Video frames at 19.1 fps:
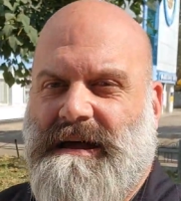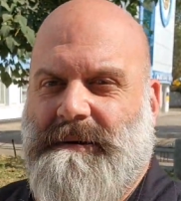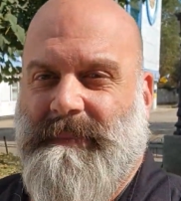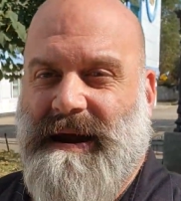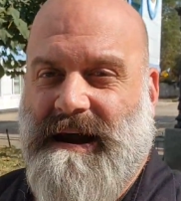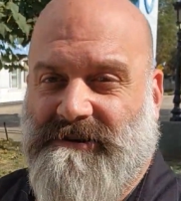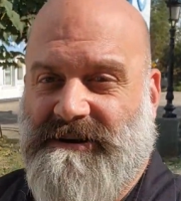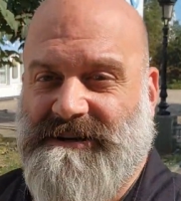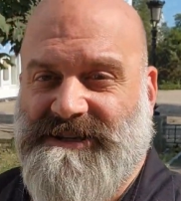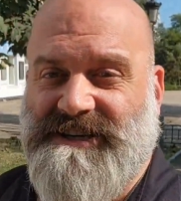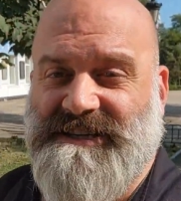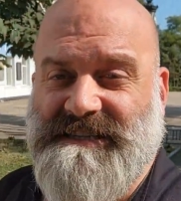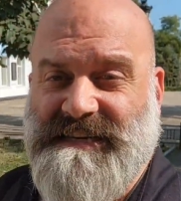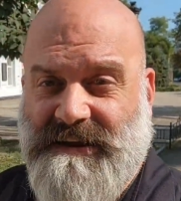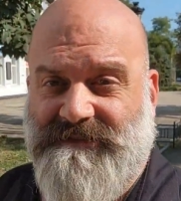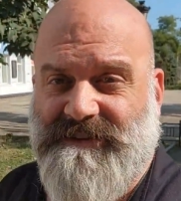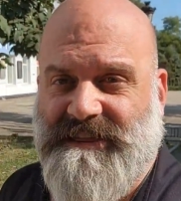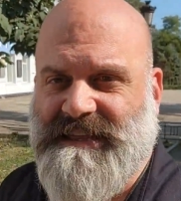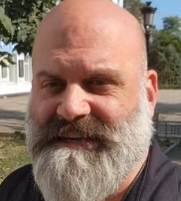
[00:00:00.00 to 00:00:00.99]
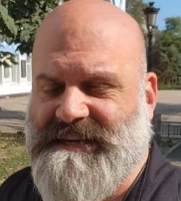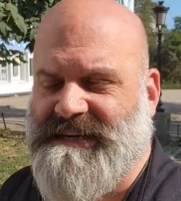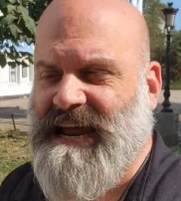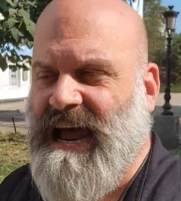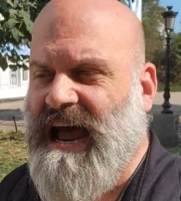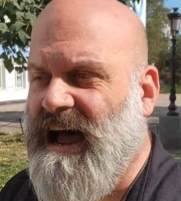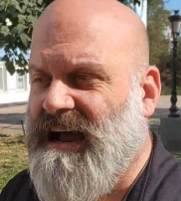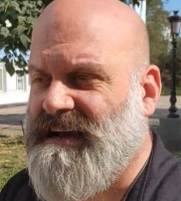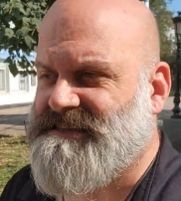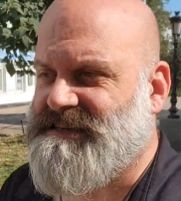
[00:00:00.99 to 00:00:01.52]
marriages, even the
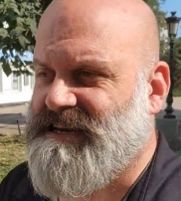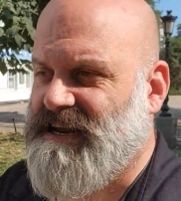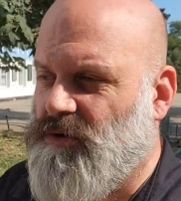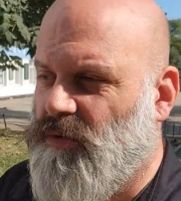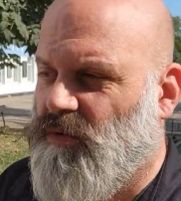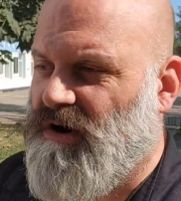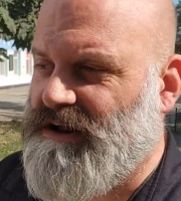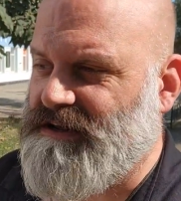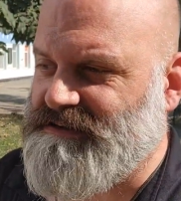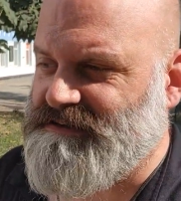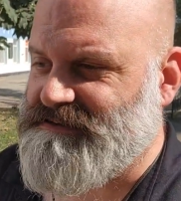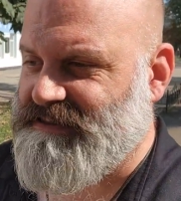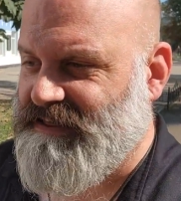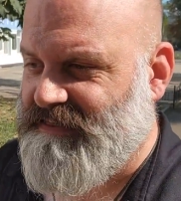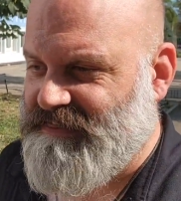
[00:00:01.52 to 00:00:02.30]
toxic ones, that